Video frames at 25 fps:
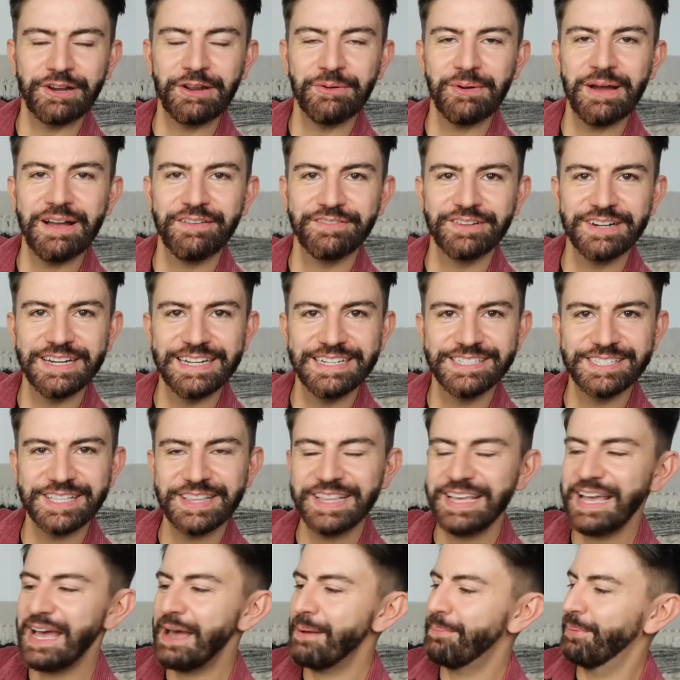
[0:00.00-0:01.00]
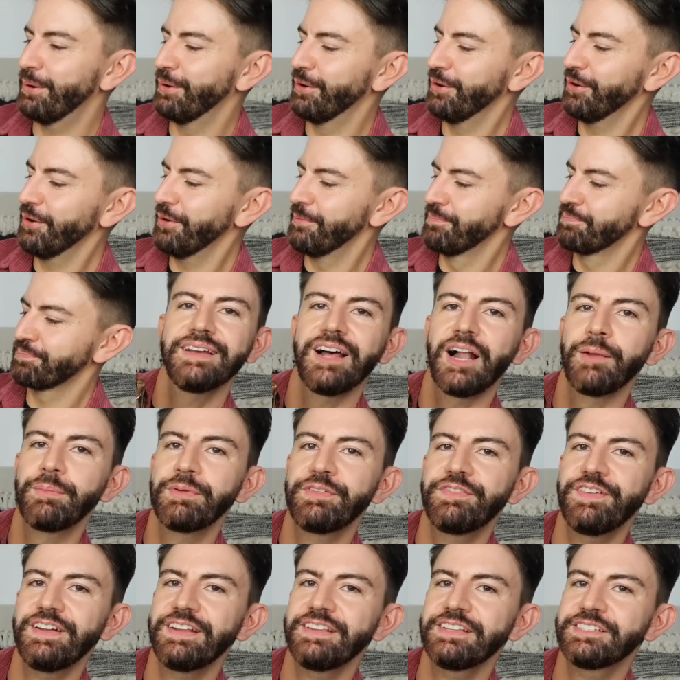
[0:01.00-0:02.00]
or whatever it is at the airport. I'll
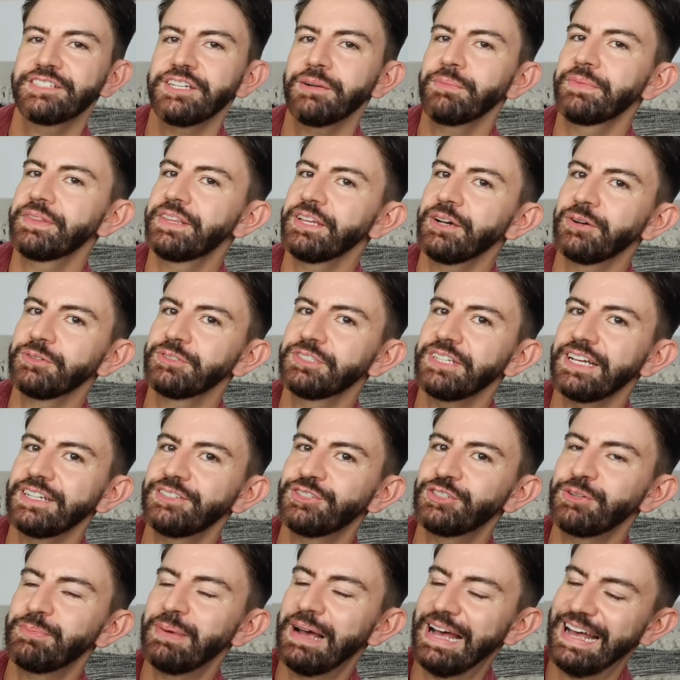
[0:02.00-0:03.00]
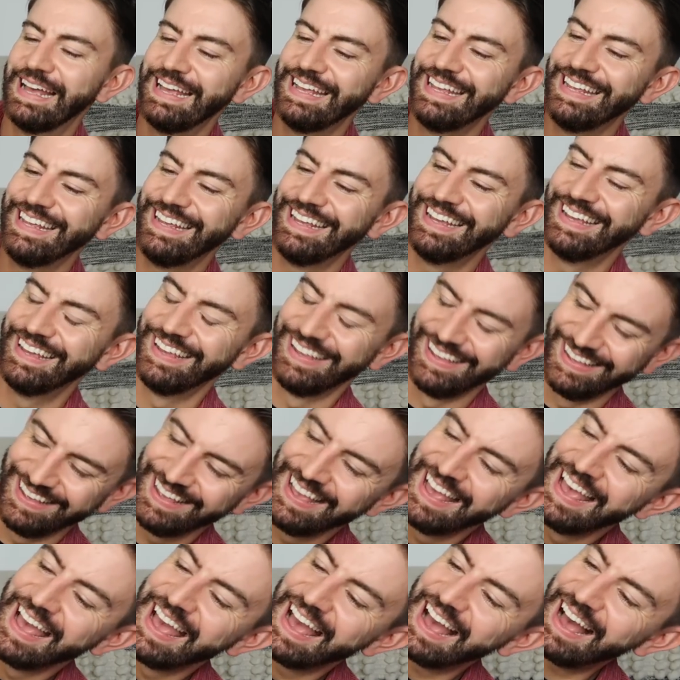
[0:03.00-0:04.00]
be filling this up with the old
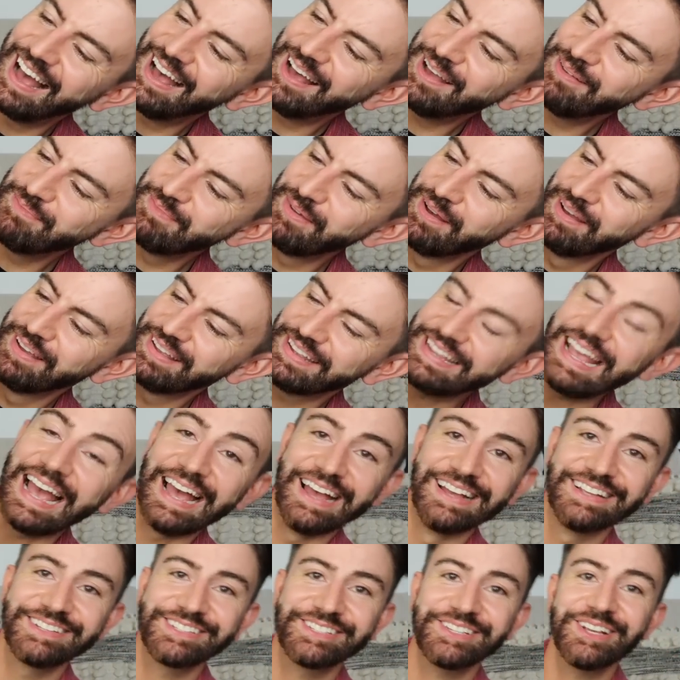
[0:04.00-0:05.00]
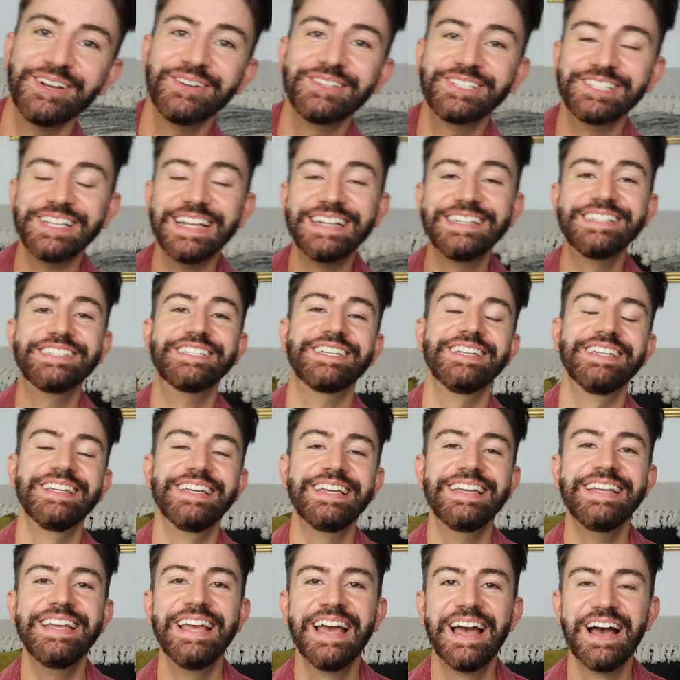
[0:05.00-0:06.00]
Saint-Tropez. So
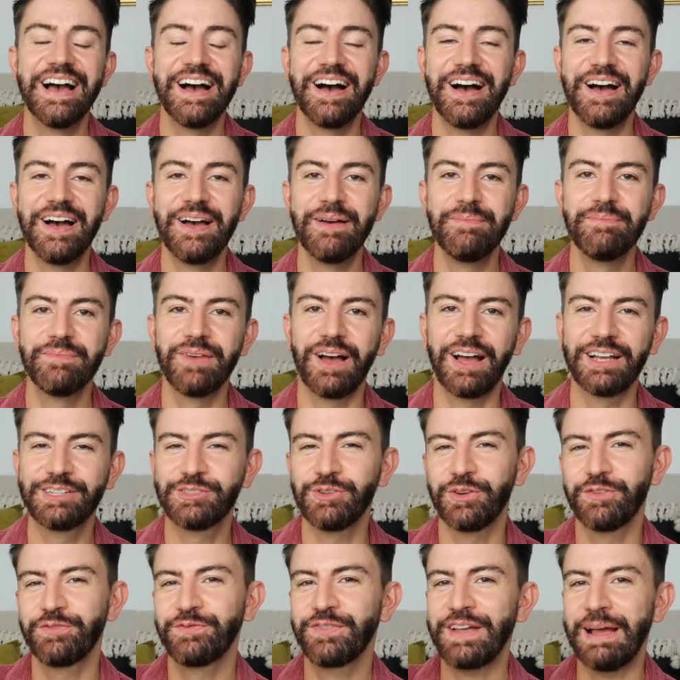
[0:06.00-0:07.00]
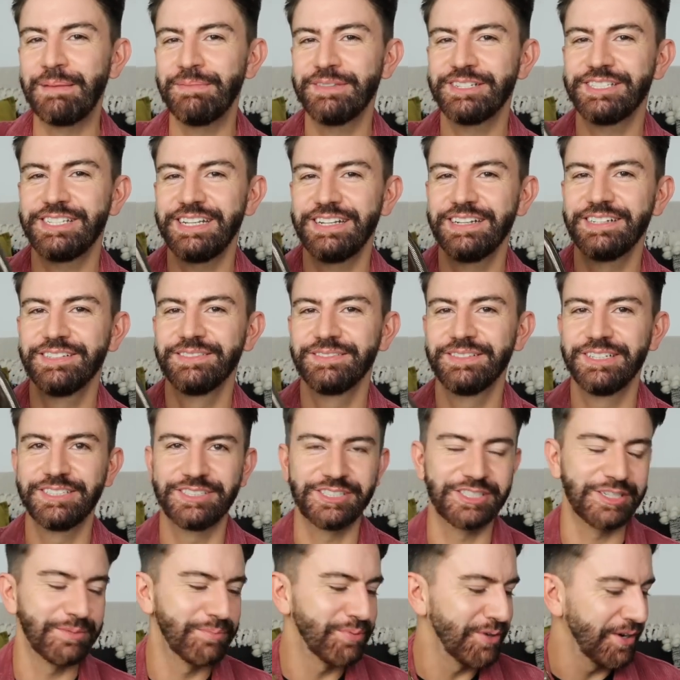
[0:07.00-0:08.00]
essentially, I sort of kept this in as
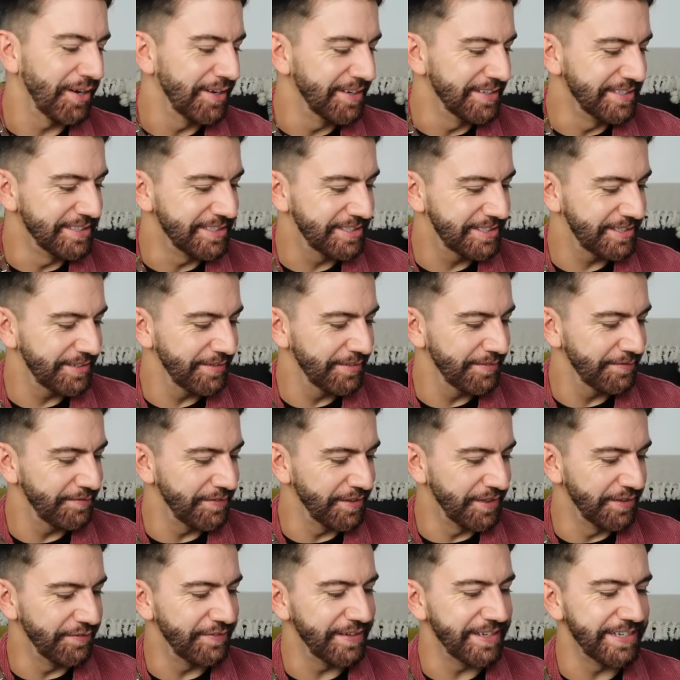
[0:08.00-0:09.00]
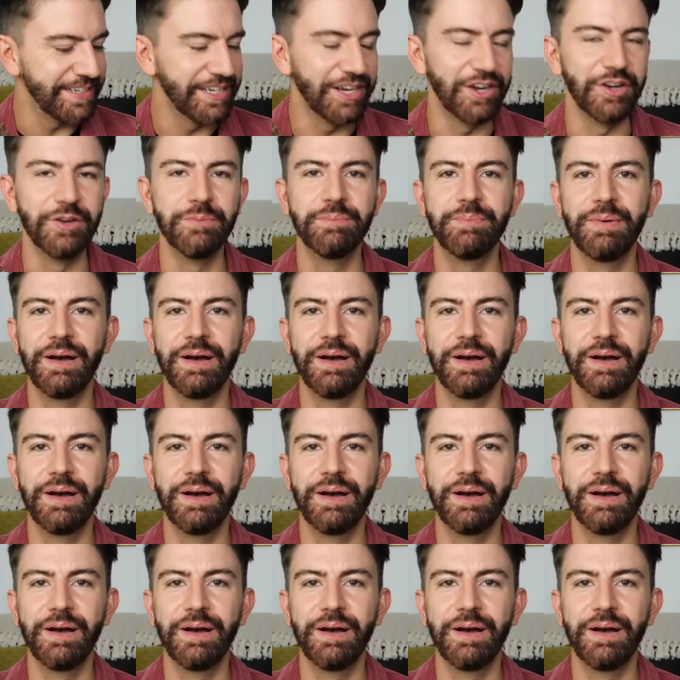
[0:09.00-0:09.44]
a surprise for the video,